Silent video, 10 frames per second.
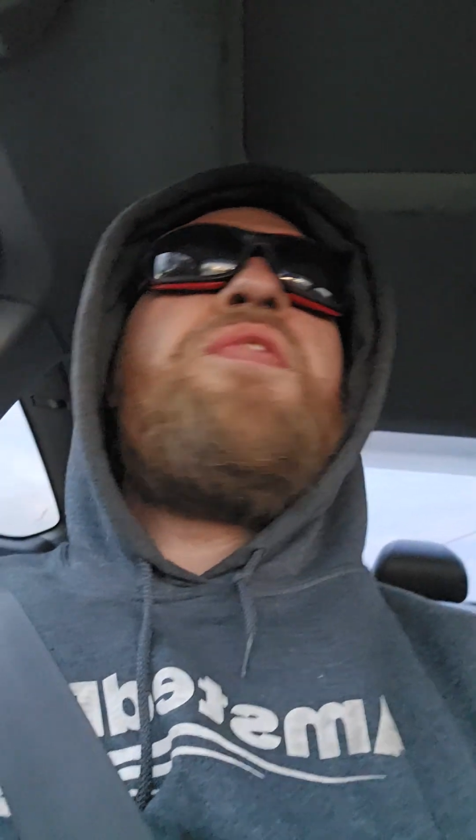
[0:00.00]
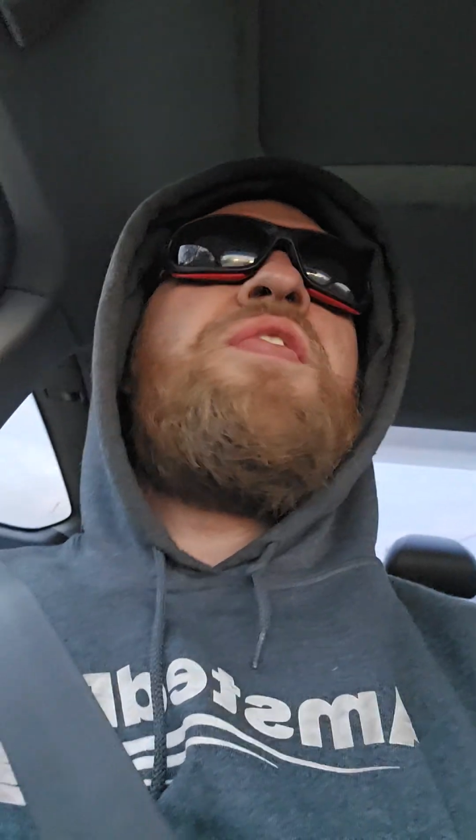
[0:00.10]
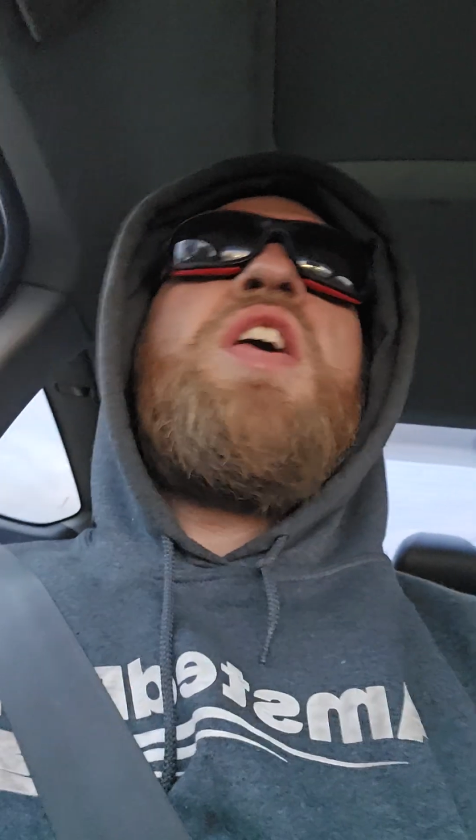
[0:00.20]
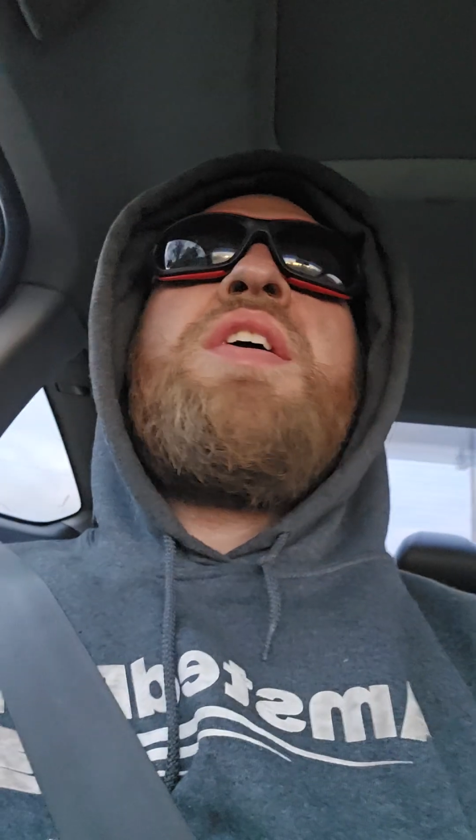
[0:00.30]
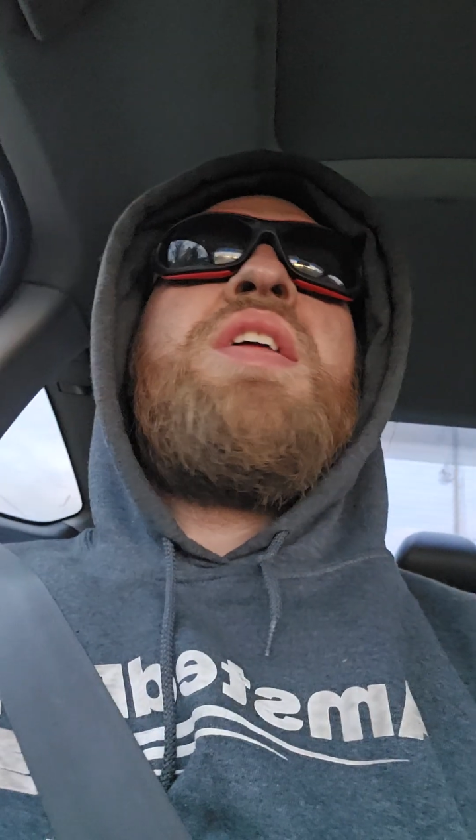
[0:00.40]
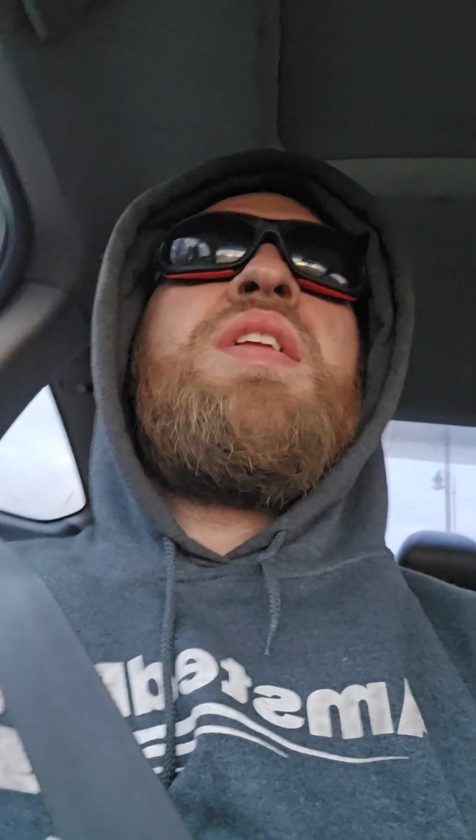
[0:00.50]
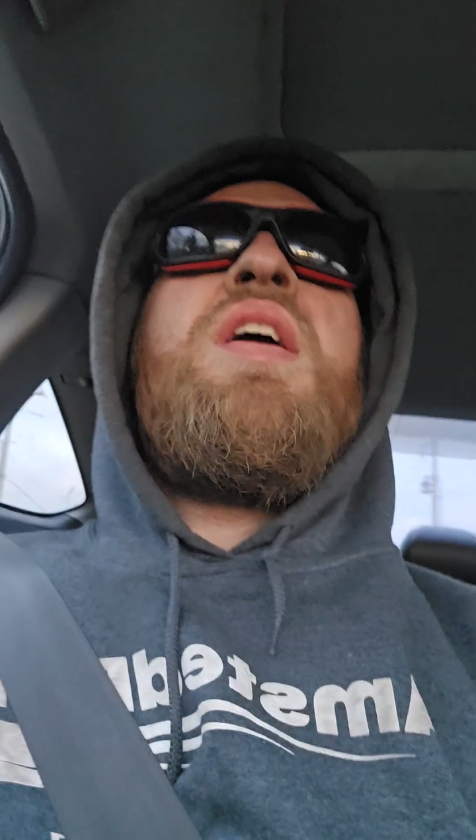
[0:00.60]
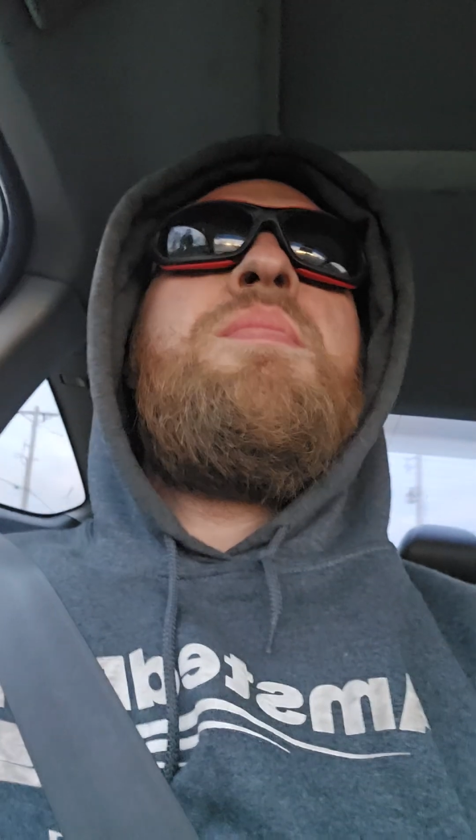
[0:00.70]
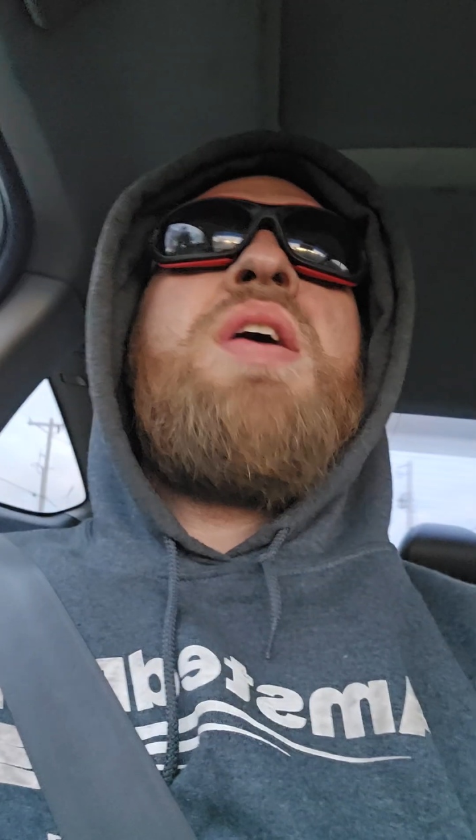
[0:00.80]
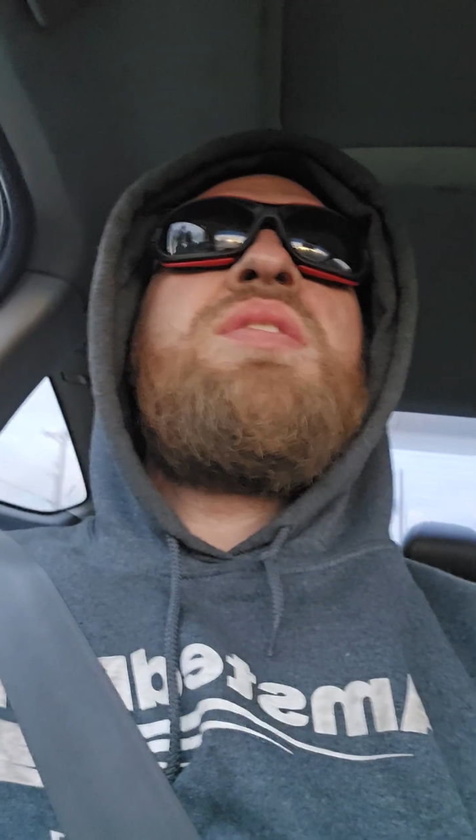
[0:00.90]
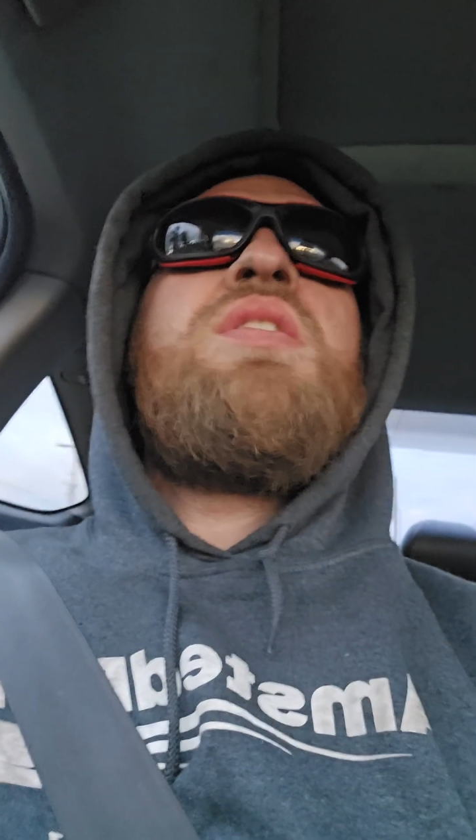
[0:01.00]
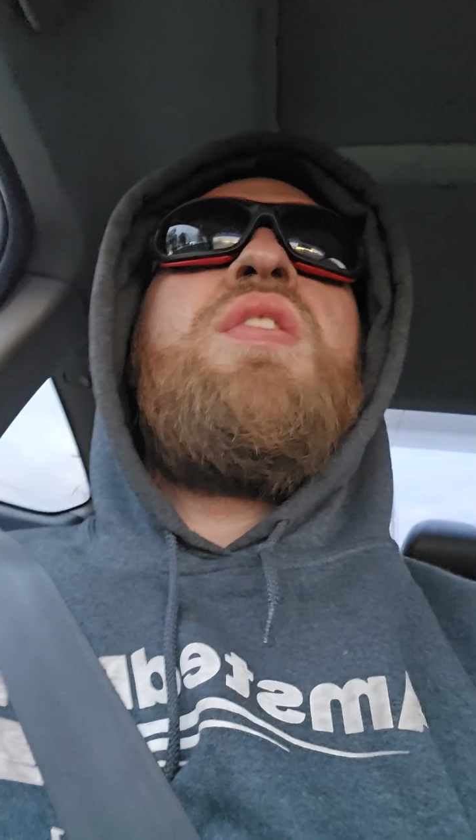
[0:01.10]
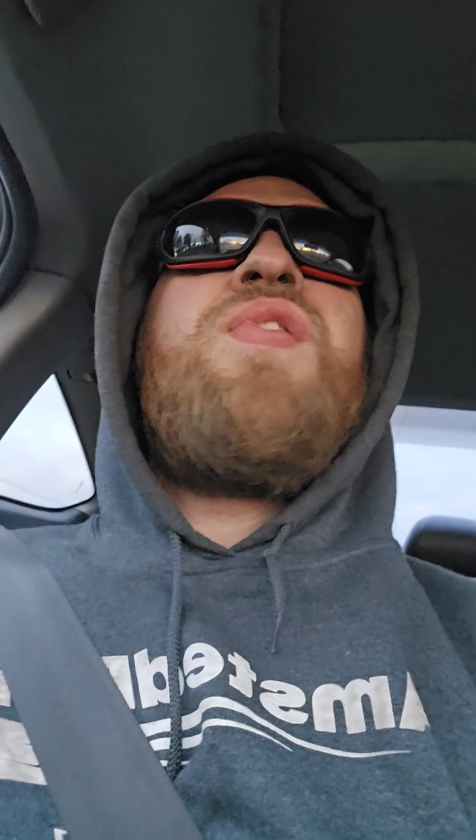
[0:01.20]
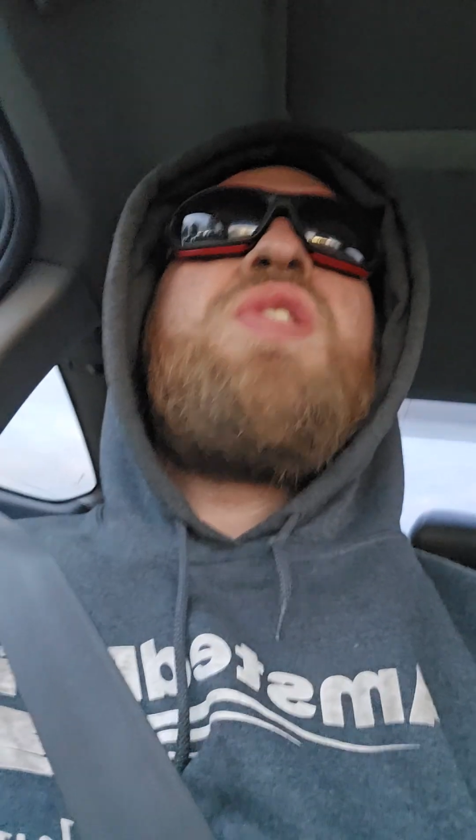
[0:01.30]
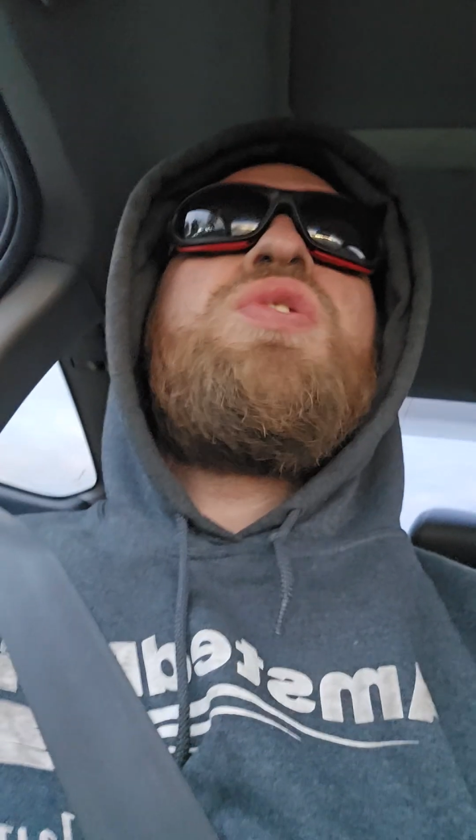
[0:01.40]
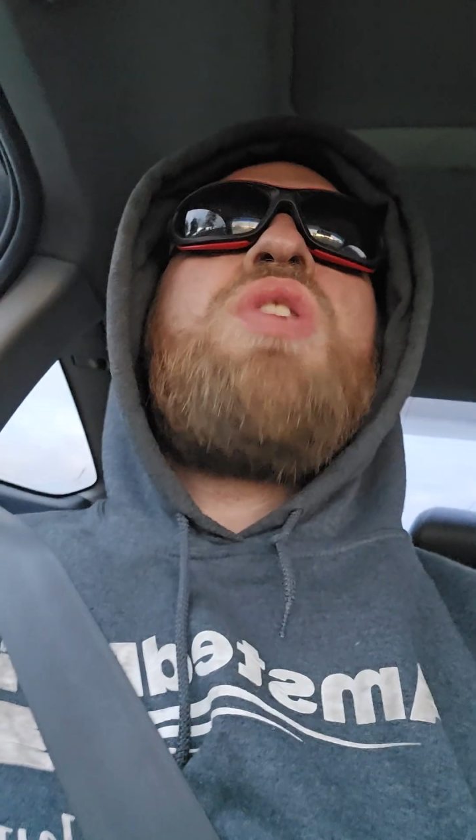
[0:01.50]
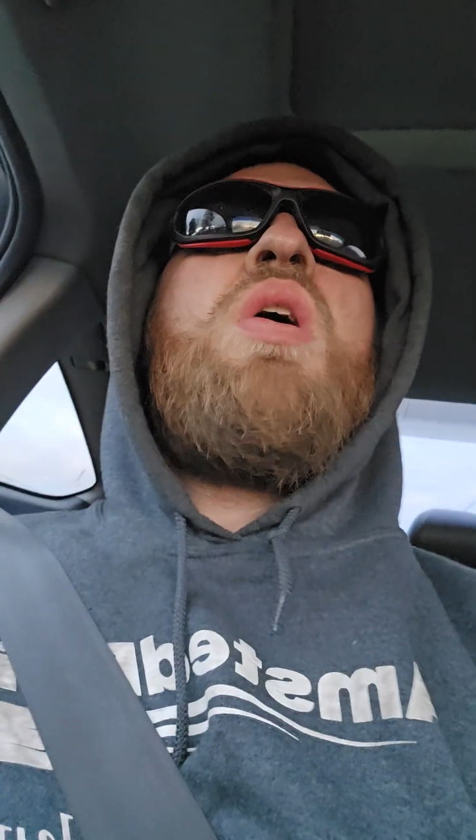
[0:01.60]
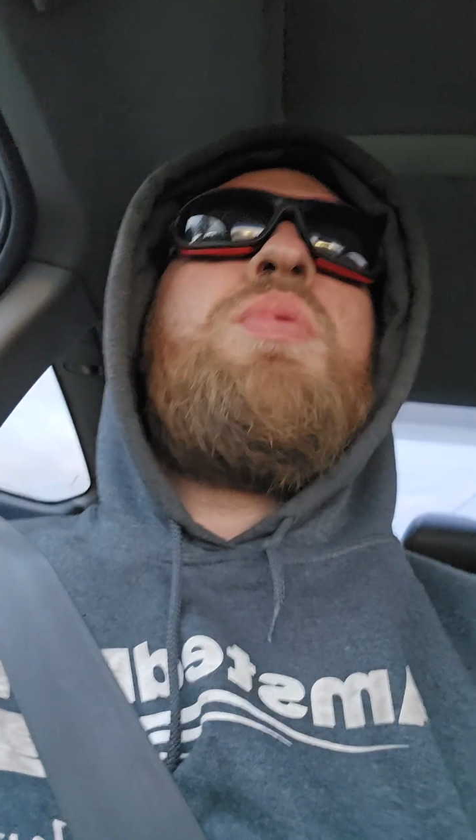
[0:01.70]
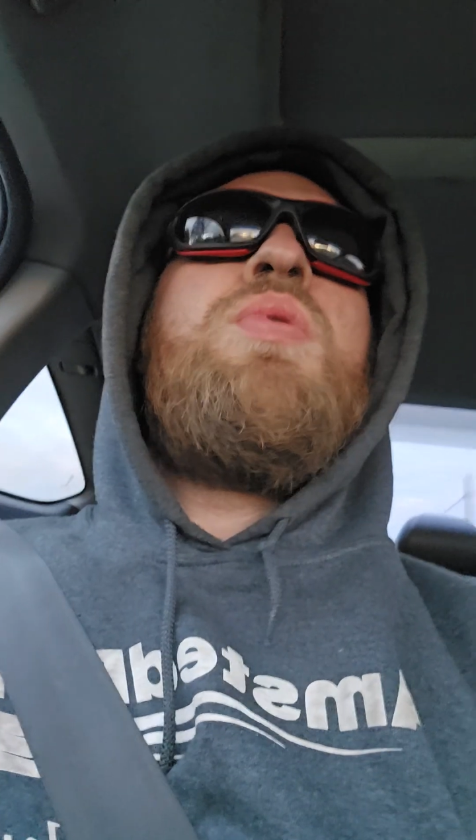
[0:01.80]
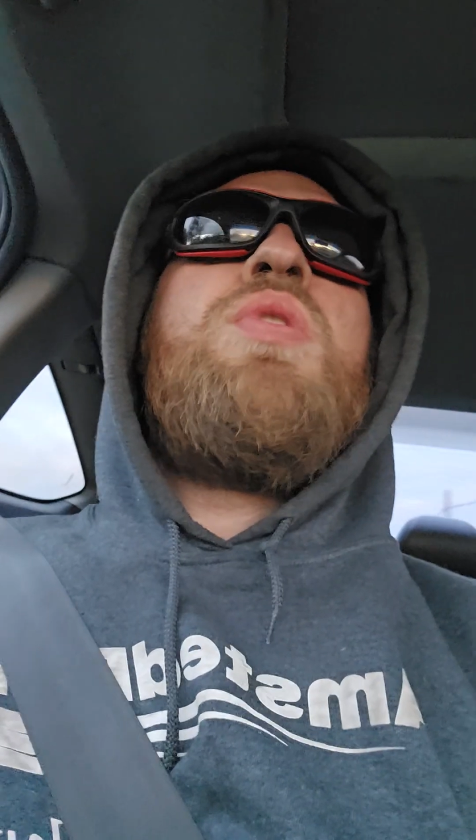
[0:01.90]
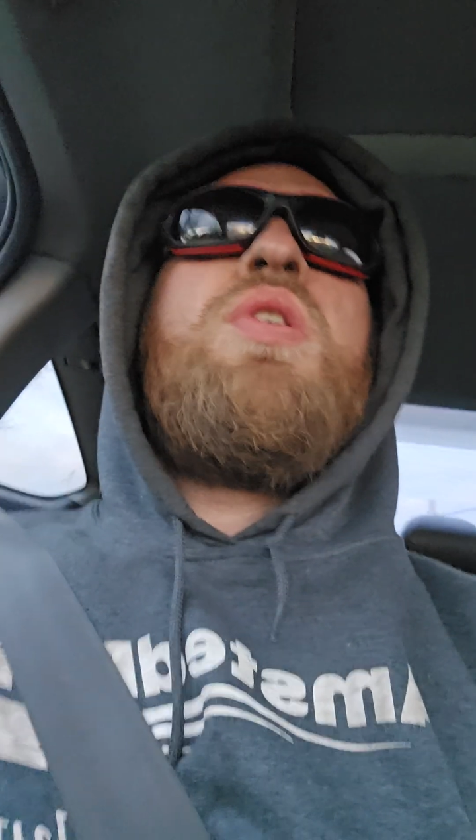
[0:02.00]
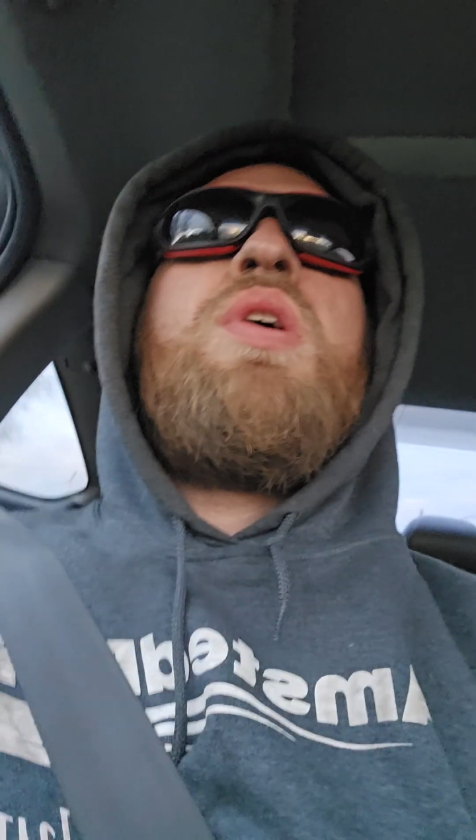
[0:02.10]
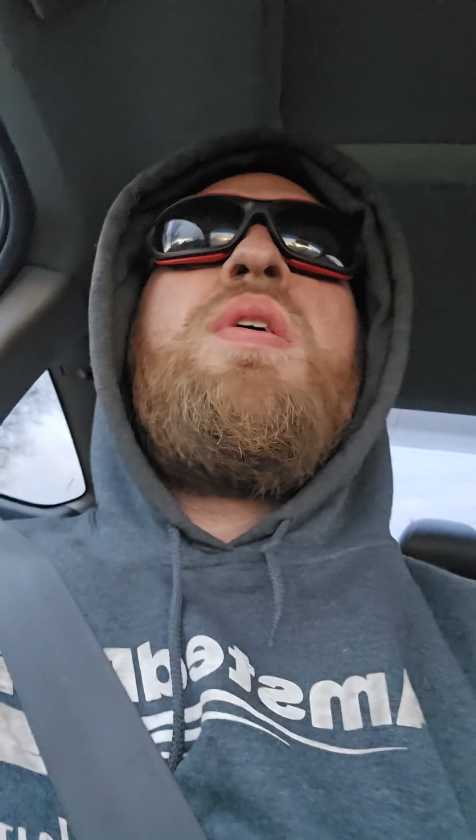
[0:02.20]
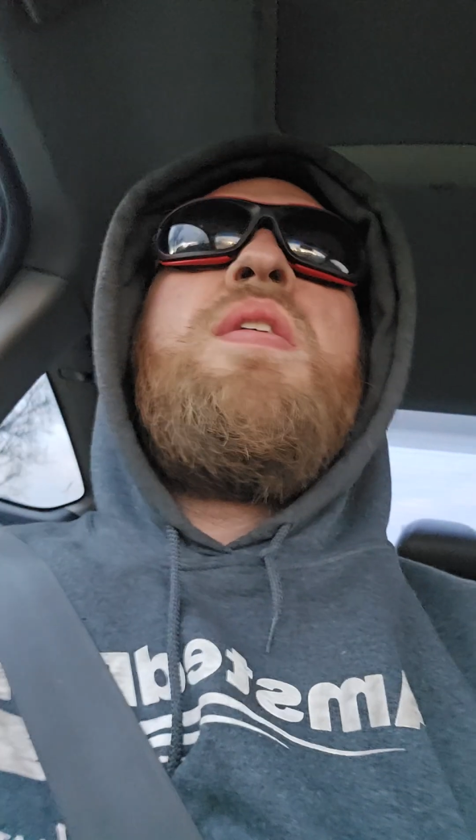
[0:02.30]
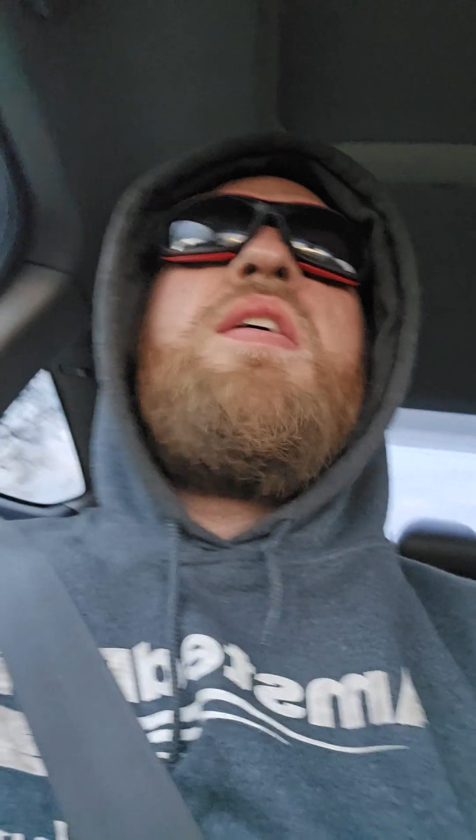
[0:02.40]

fucking get myself in trouble or